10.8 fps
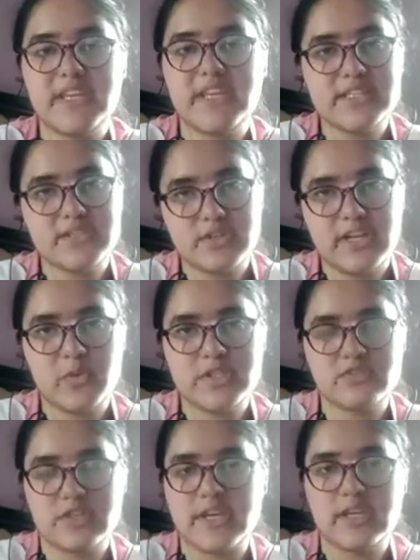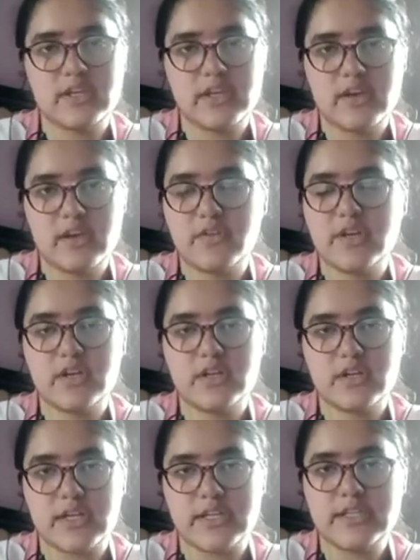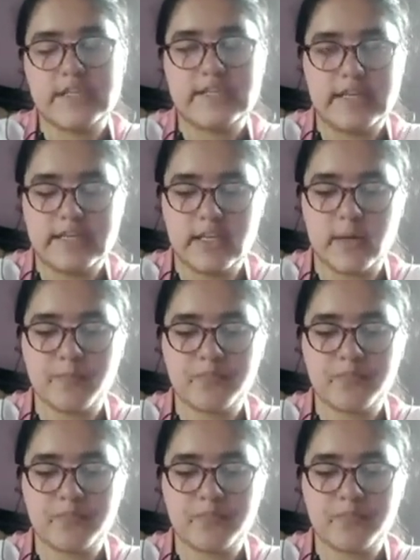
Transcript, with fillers: biggest railway strike ever done in India.